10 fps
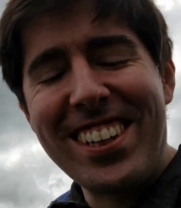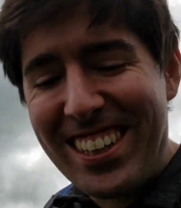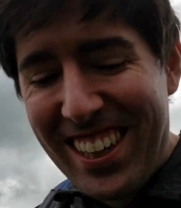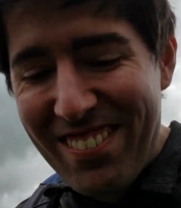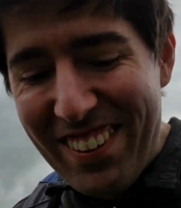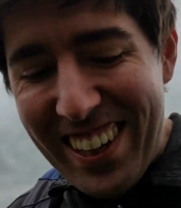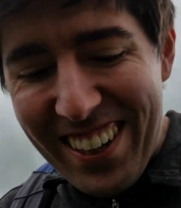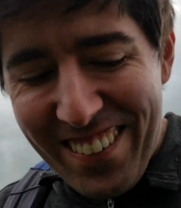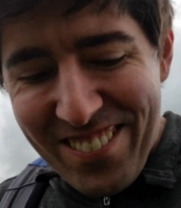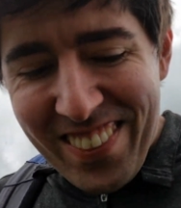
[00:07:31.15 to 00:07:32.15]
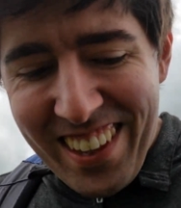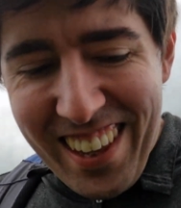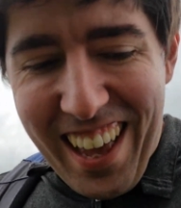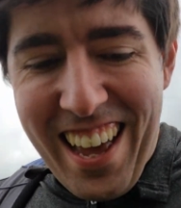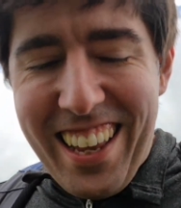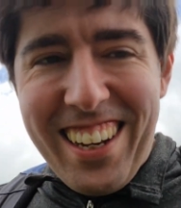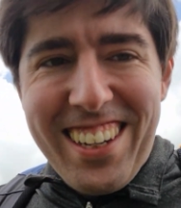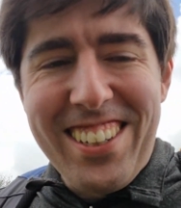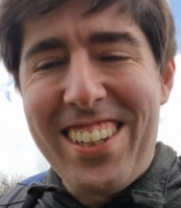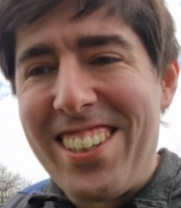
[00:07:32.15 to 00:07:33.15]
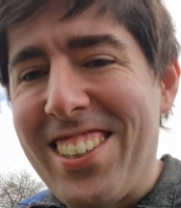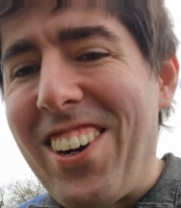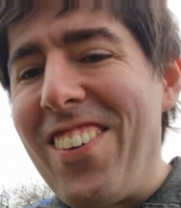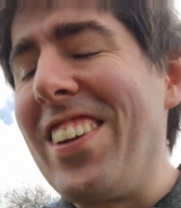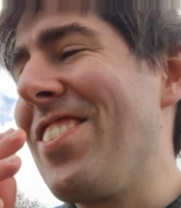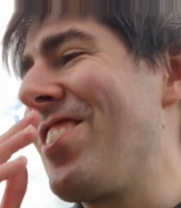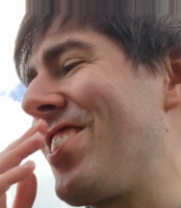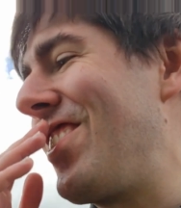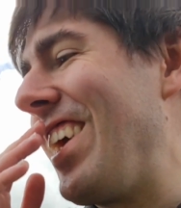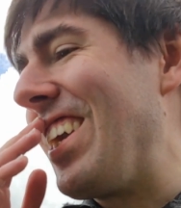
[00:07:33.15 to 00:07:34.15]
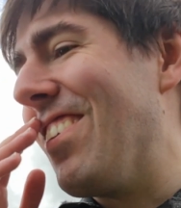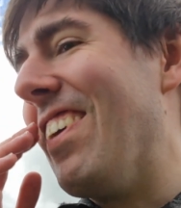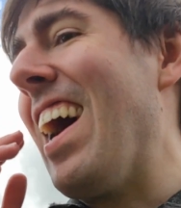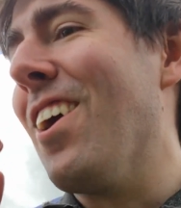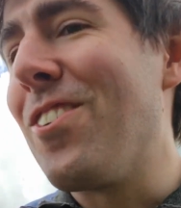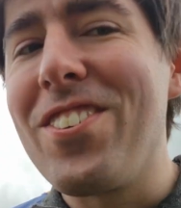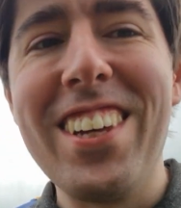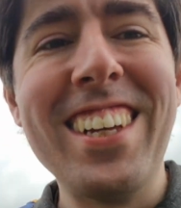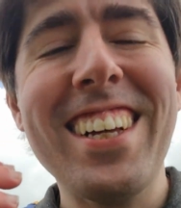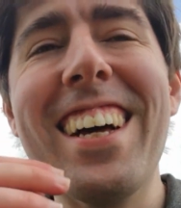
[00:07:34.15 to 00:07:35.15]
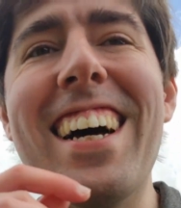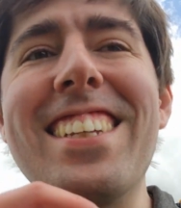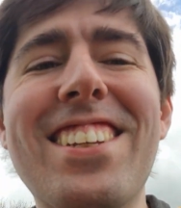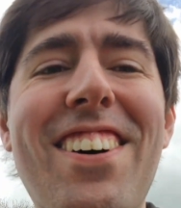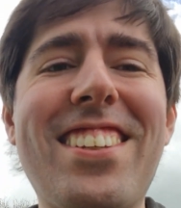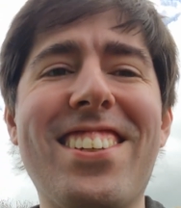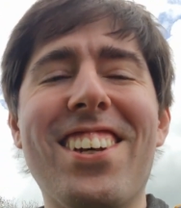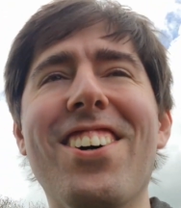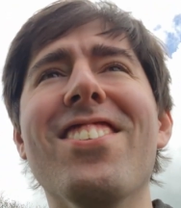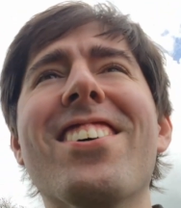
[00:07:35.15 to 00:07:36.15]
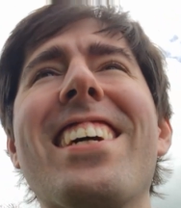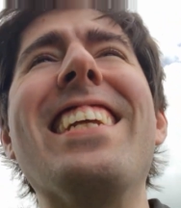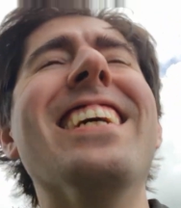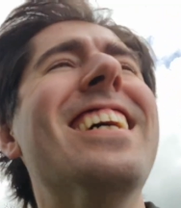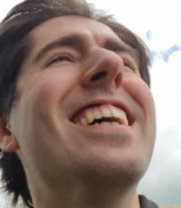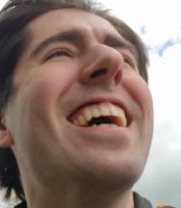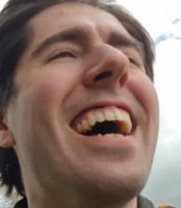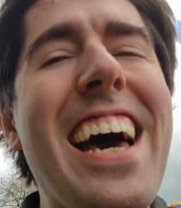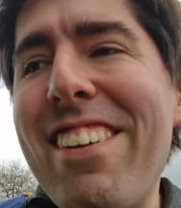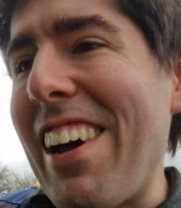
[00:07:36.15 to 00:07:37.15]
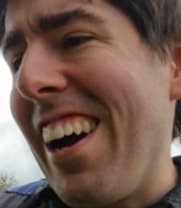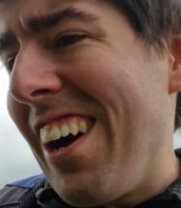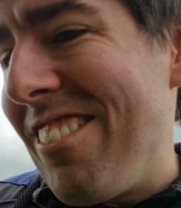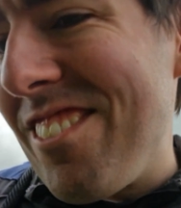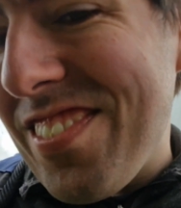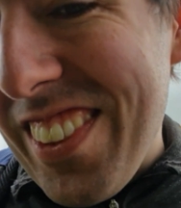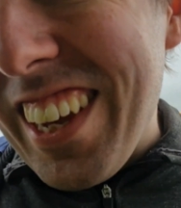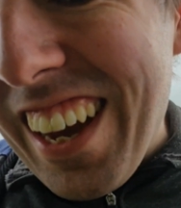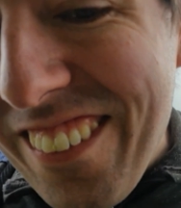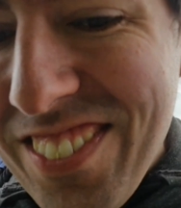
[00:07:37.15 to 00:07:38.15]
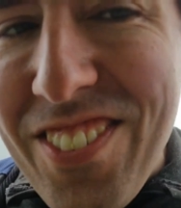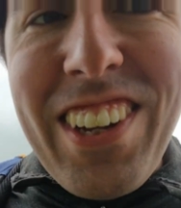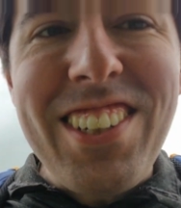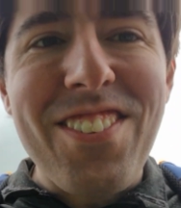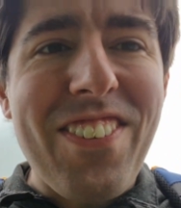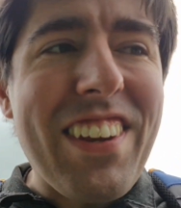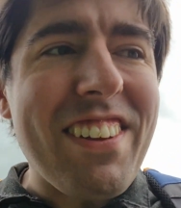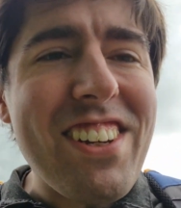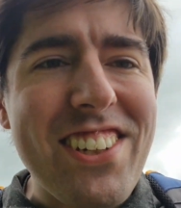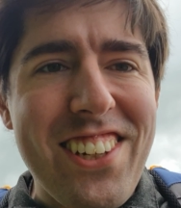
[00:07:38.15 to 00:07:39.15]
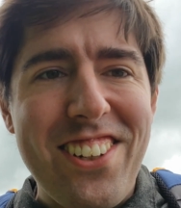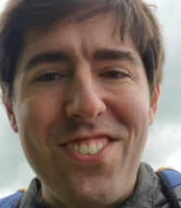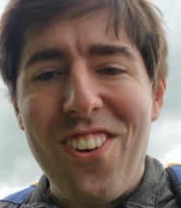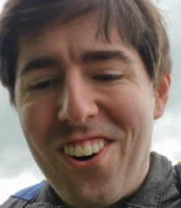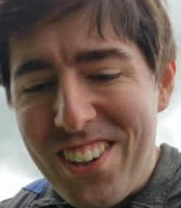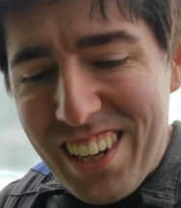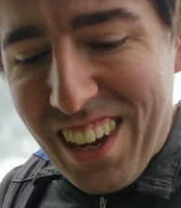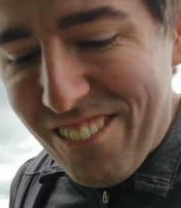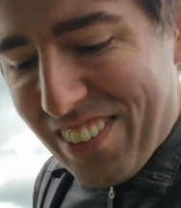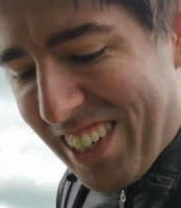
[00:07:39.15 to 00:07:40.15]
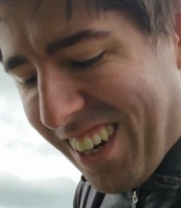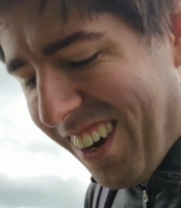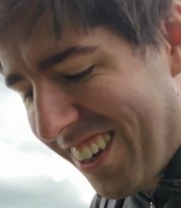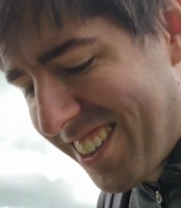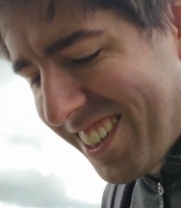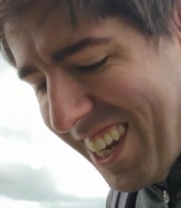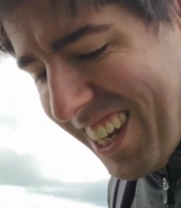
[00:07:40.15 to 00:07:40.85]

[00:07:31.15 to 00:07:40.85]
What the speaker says: things at me. And she just got me straight in the mouth as I was about to start vlogging. Anyway, yeah, things have a bit of interest on this walk because